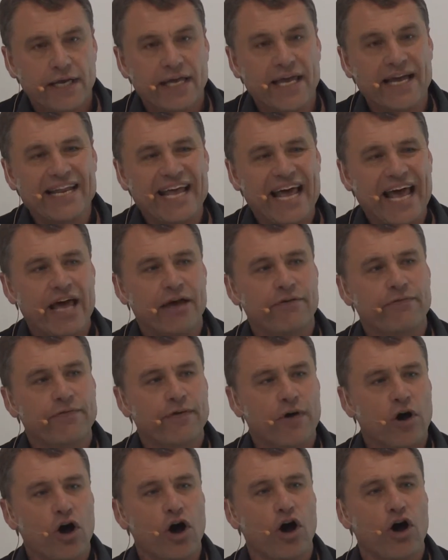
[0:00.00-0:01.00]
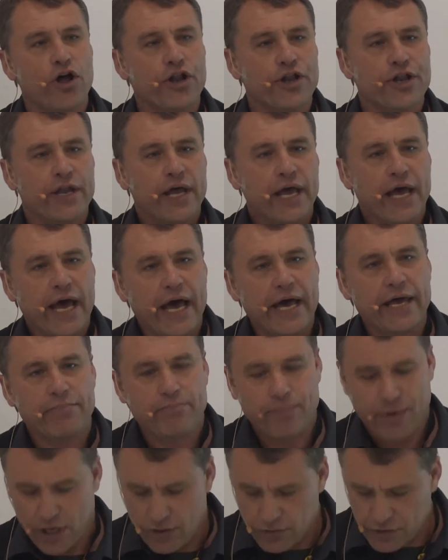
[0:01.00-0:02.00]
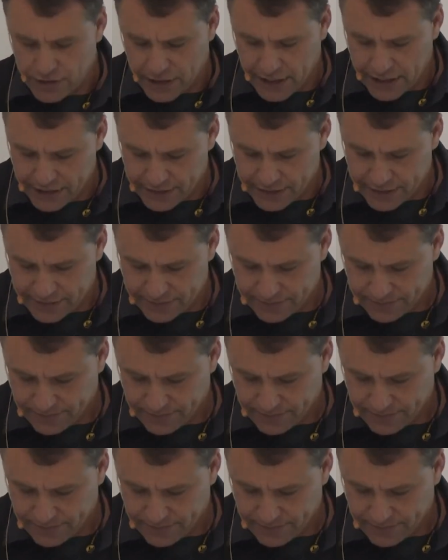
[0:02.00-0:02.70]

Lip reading: can have on a process.